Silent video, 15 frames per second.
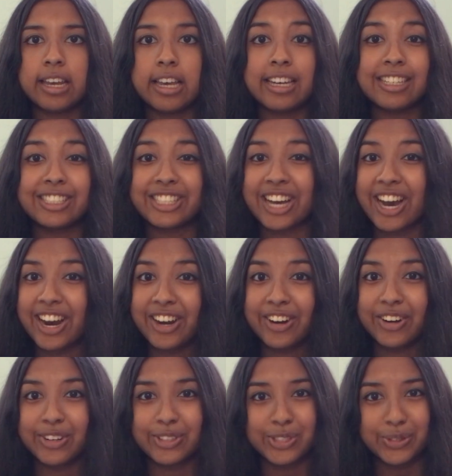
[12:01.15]
an
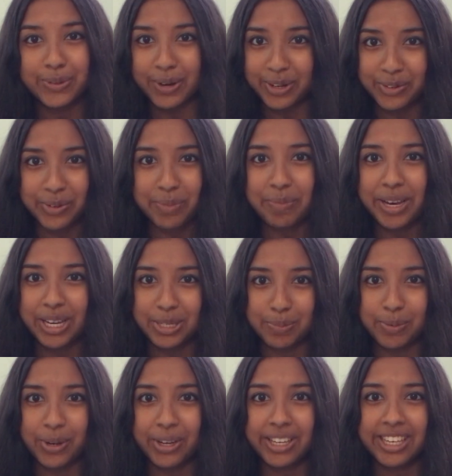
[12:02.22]
entire 200-page
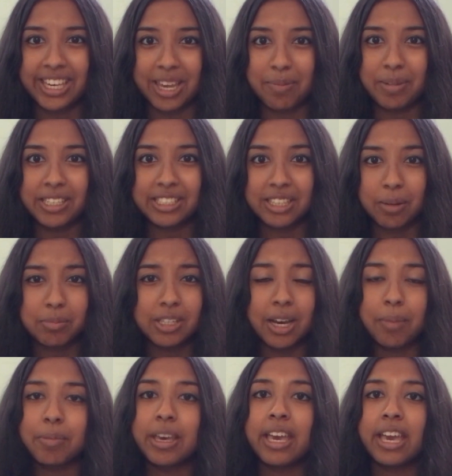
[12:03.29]
book can be summed
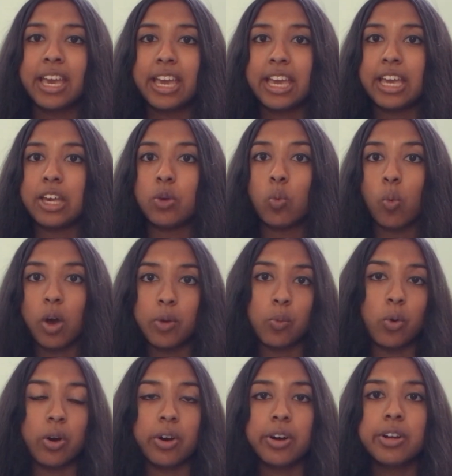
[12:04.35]
up in one
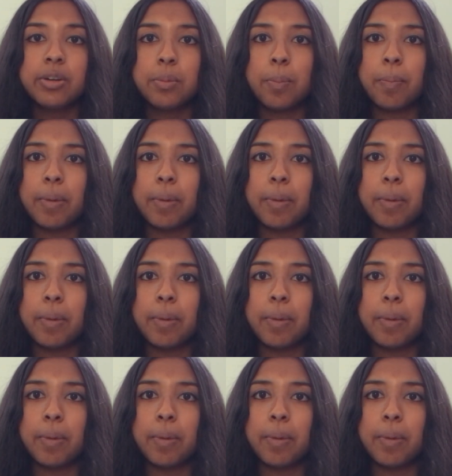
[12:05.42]
word,